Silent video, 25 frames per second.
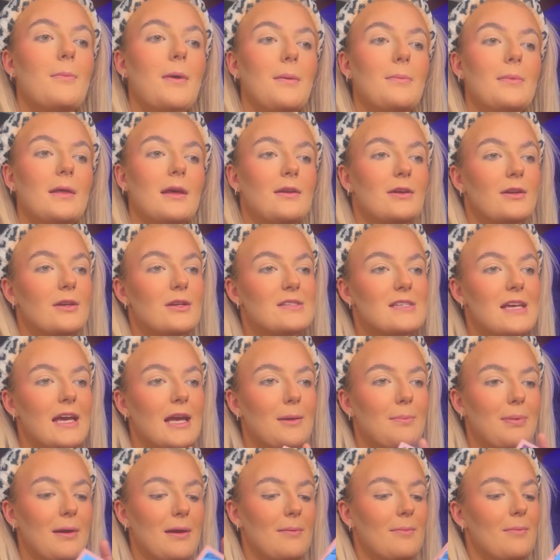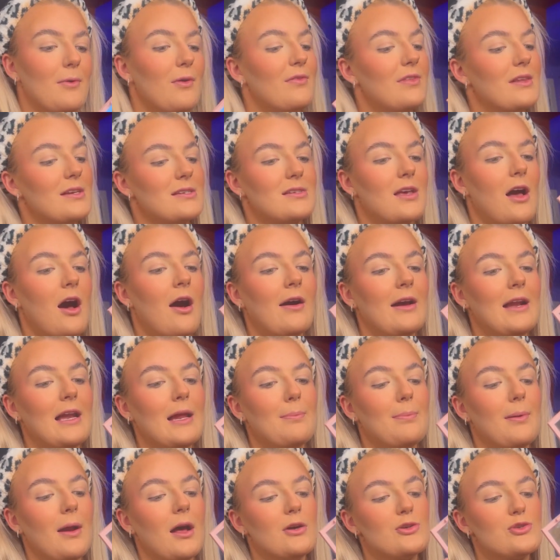I'm then going to take a bit of this
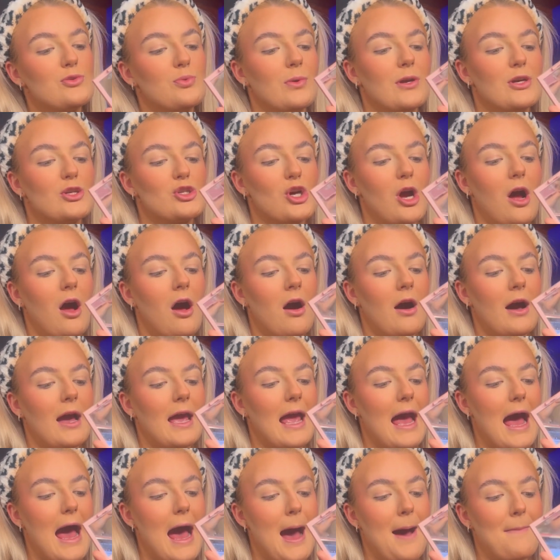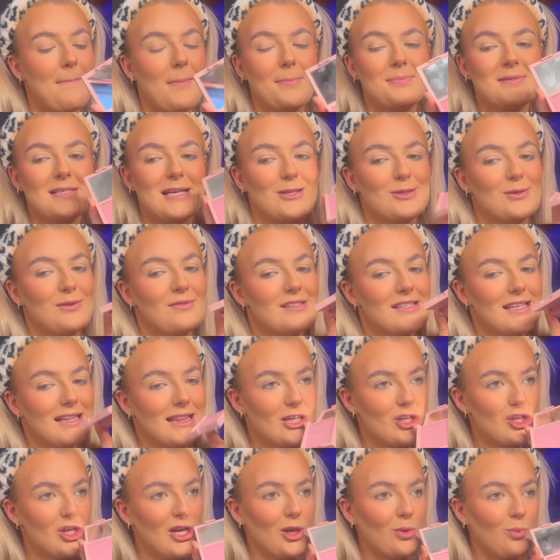Kylie blush, which I am obsessed with in
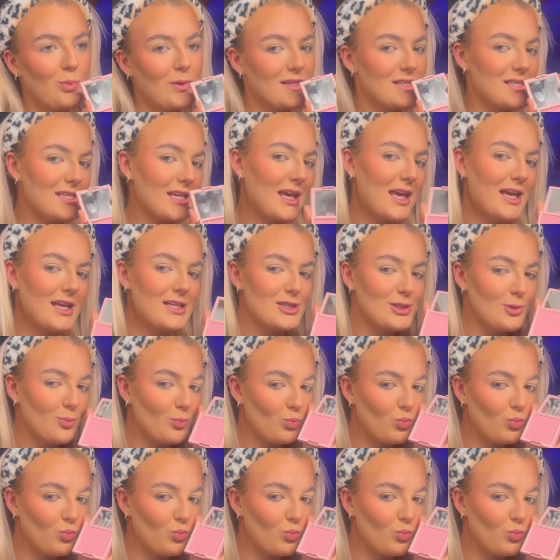the shade Winter Kiss,